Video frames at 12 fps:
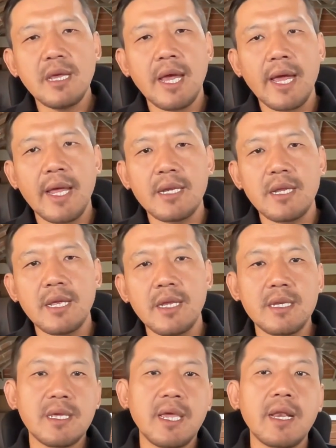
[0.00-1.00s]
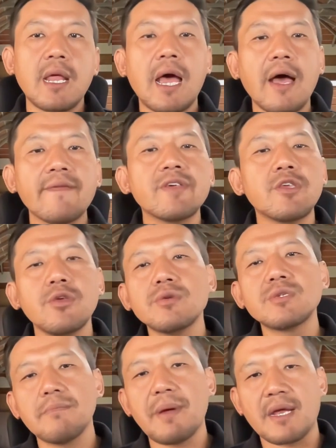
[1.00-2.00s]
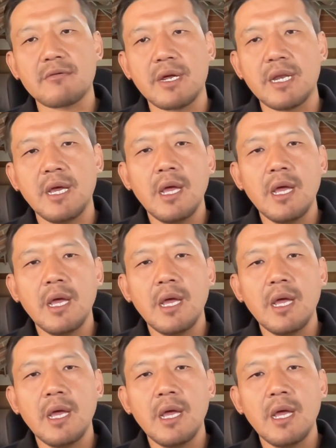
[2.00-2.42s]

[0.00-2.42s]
and it can have a huge impact, right?